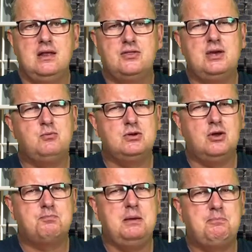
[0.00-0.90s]
That would
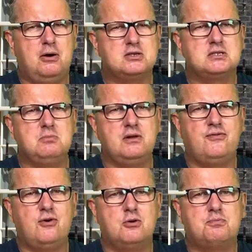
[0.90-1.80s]
not be possible
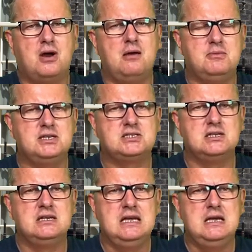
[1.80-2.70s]
for a prime
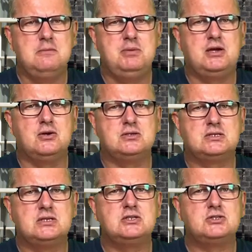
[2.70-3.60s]
minister,
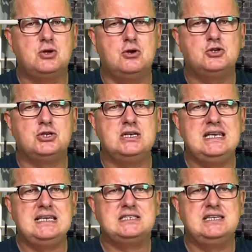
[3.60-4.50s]
because Sturgeon
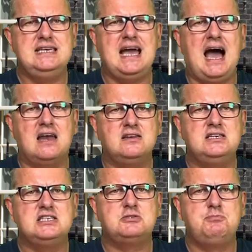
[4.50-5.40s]
is the
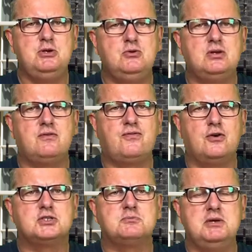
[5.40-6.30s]
undisputed
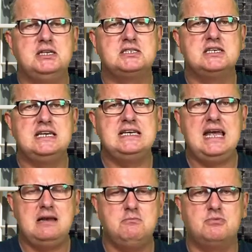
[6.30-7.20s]
First Minister in
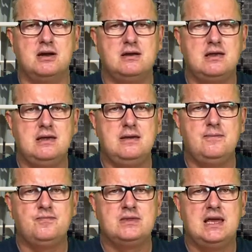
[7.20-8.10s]
Edinburgh.
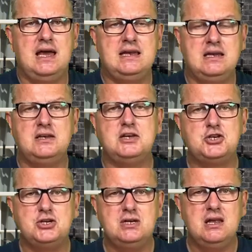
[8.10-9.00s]
And in
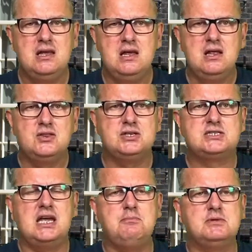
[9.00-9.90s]
addition, the
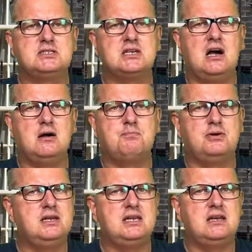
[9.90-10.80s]
statements are
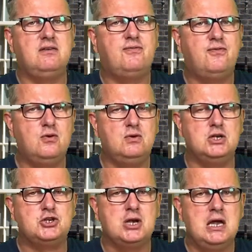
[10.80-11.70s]
politically
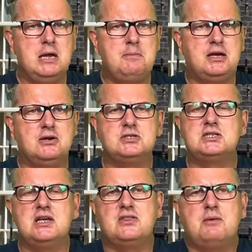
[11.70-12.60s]
foolish because
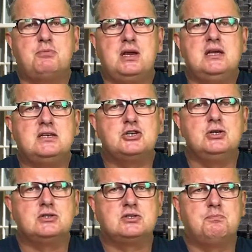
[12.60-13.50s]
they bring
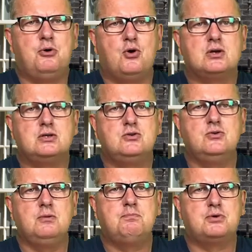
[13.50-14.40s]
additional support to
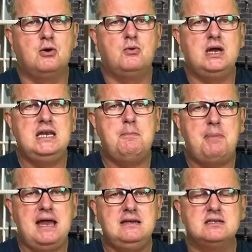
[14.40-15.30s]
the
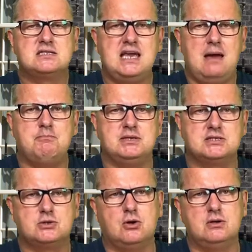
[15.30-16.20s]
pro-independence camp in
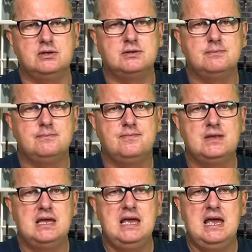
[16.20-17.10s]
Scotland.
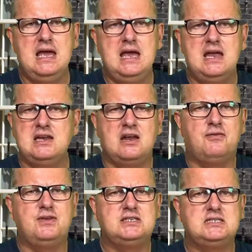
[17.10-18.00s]
None
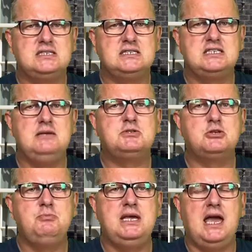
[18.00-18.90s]
of this seems
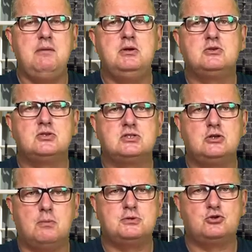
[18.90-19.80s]
to be able to
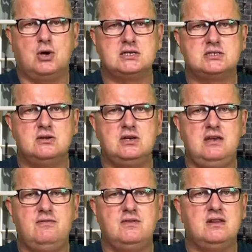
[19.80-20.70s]
stop Truss, not
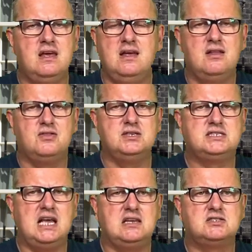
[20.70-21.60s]
even the
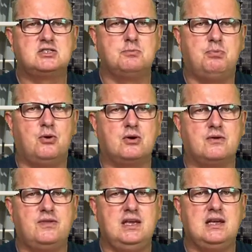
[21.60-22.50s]
zealous support
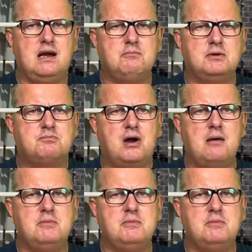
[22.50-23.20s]
of the incumbent Prime